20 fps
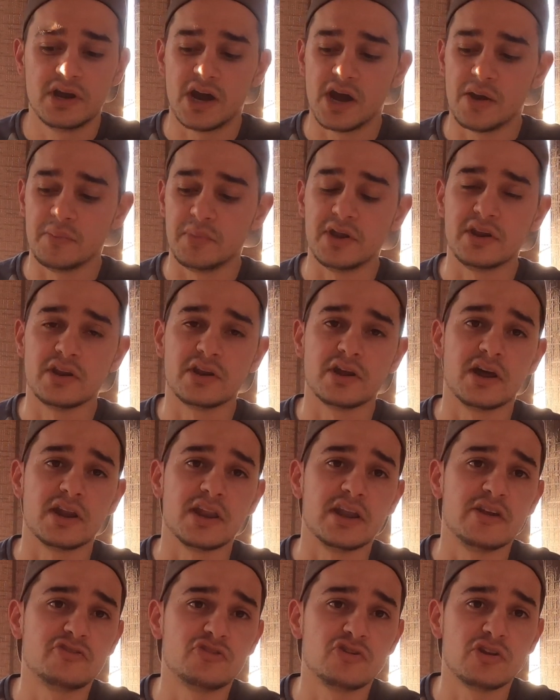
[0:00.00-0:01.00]
I mean,
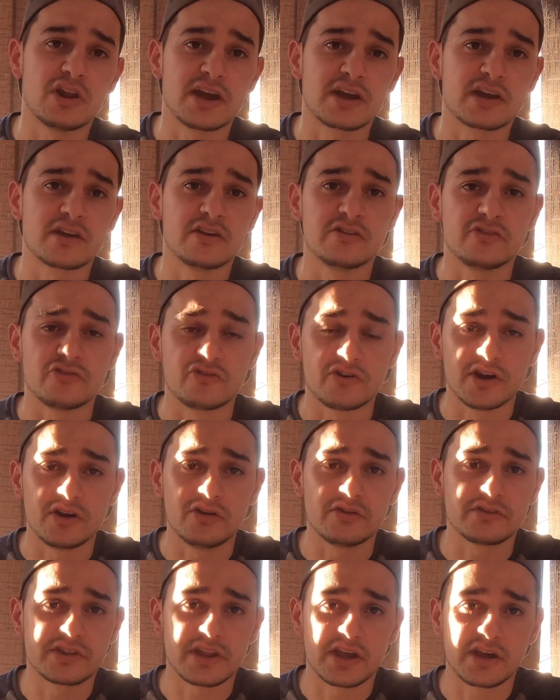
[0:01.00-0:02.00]
unless you're like a
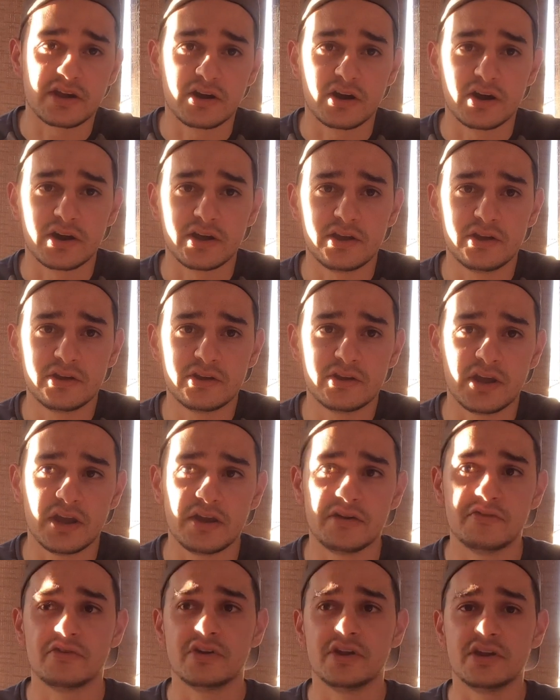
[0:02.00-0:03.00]
real tech guy,
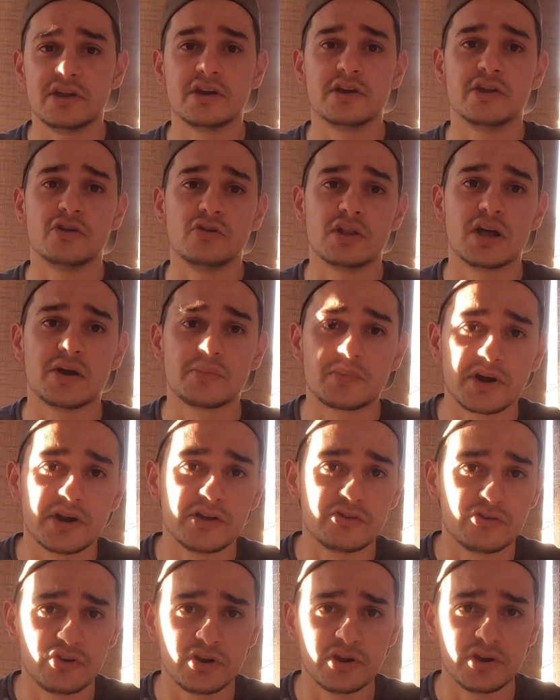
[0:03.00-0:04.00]
every year you'll
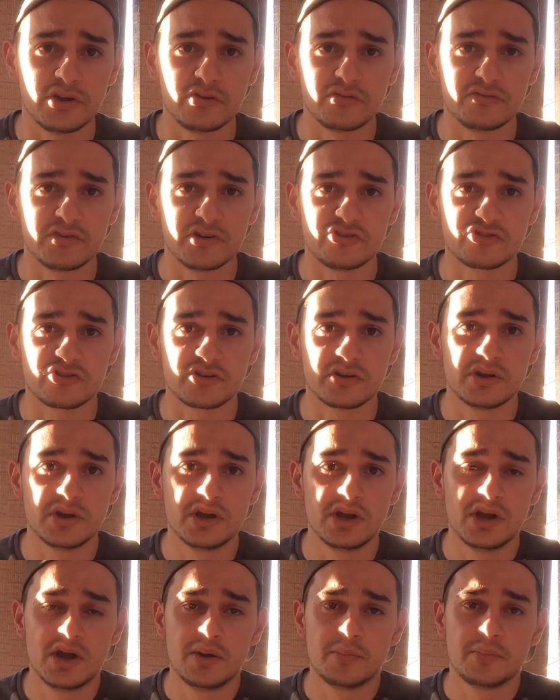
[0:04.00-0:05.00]
upgrade to the new version.
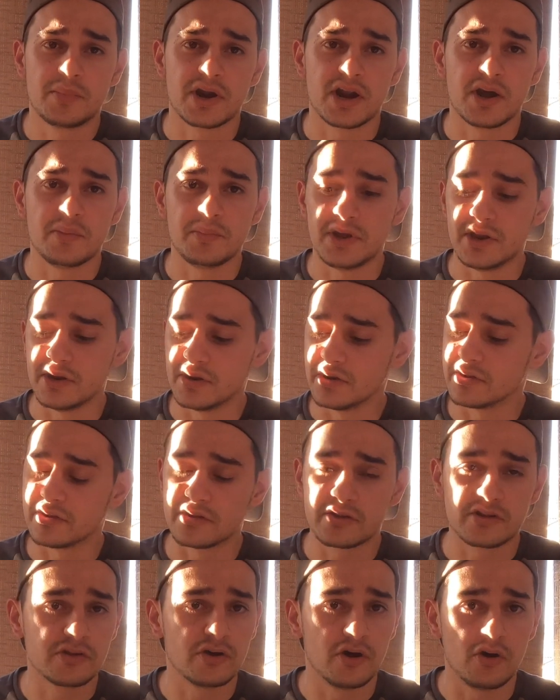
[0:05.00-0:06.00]
But I mean,
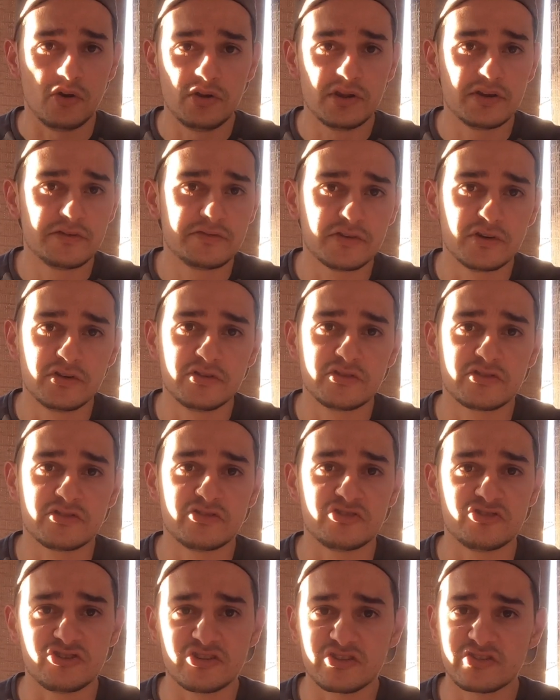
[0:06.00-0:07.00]
the older phones
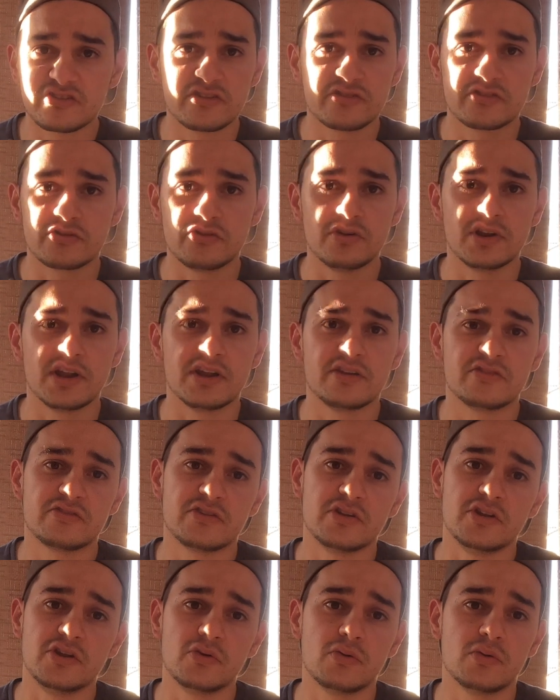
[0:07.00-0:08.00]
is just as good as
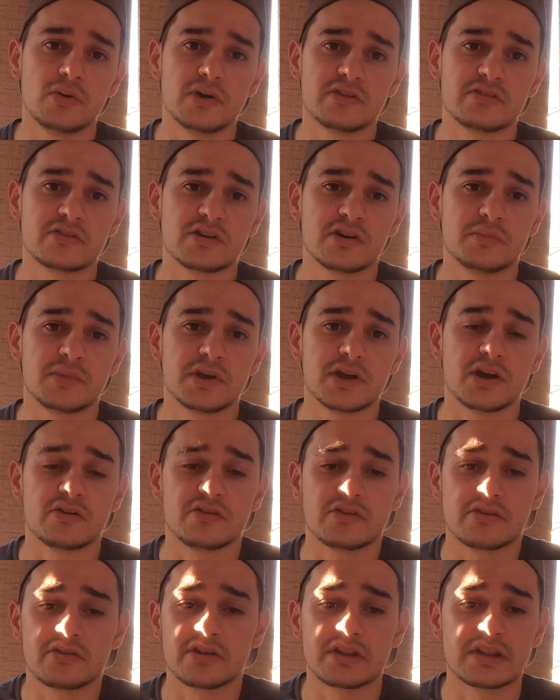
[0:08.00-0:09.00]
the new ones coming
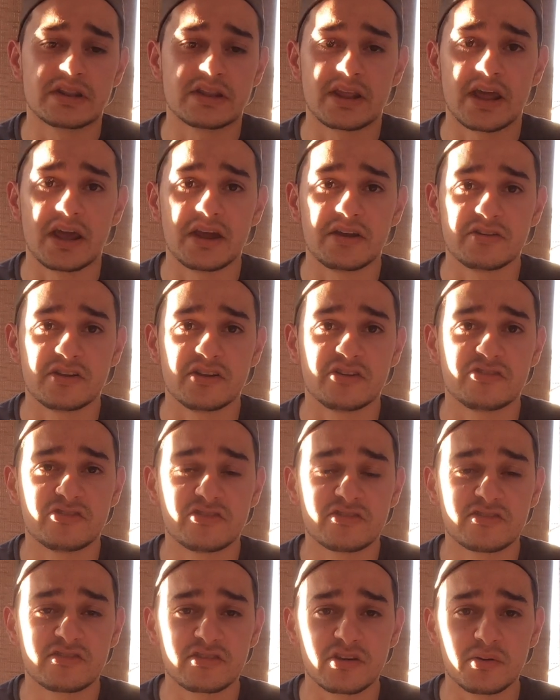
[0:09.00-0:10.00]
out. There's
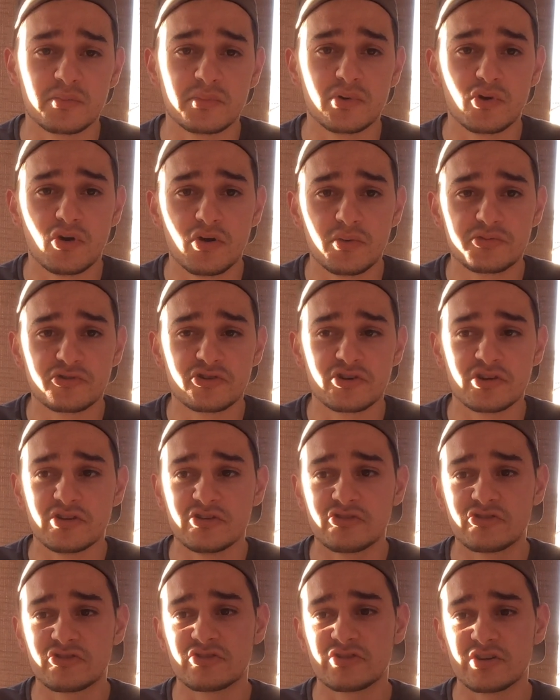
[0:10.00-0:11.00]
just some
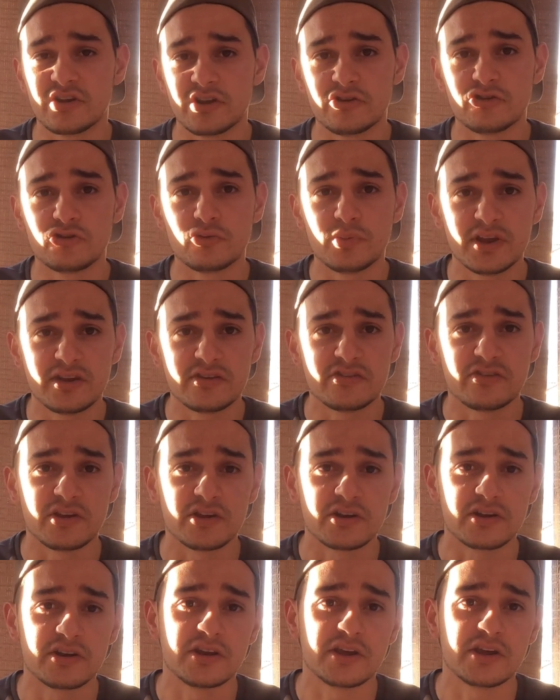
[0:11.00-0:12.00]
options and tweaks
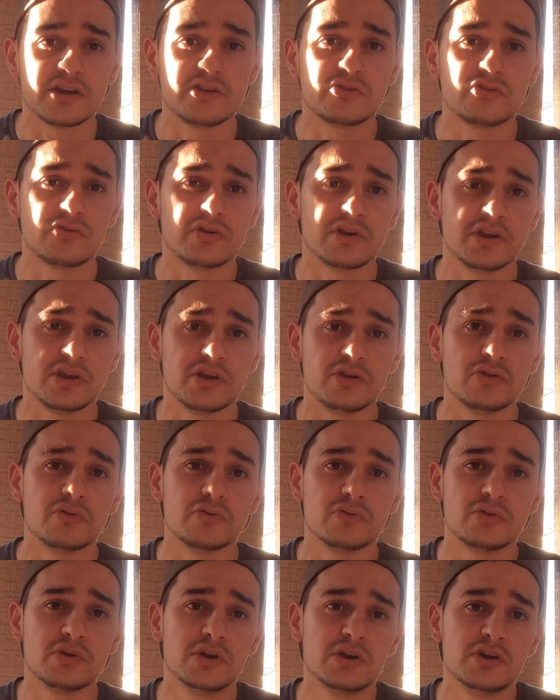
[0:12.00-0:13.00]
here and there to the
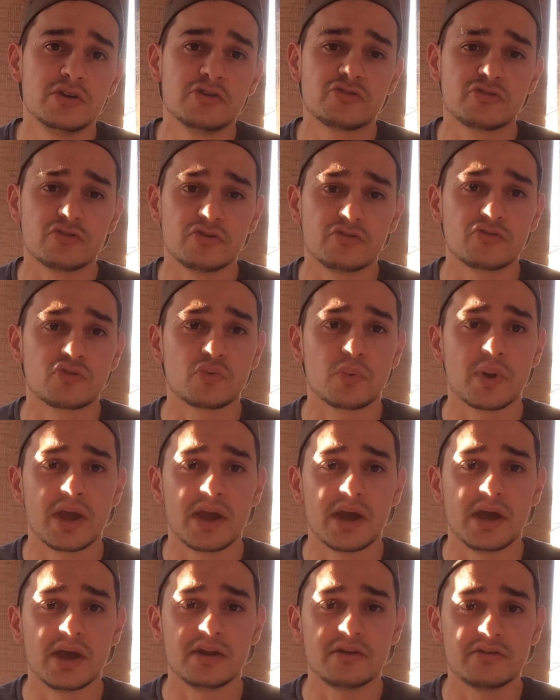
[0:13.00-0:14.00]
new
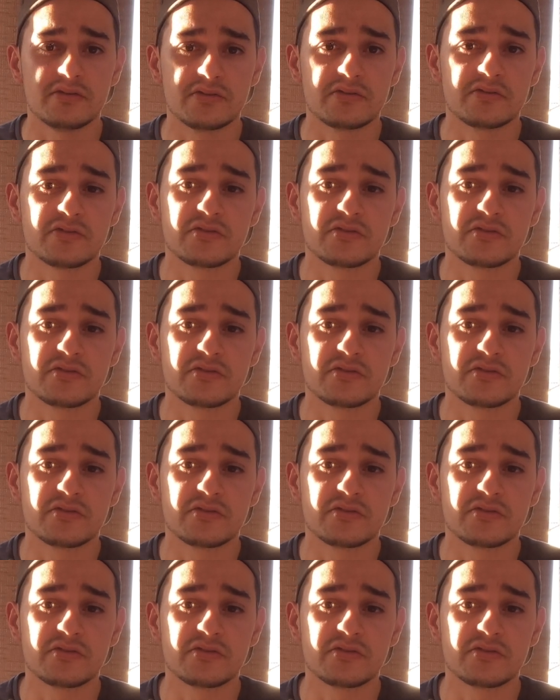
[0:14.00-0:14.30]
software and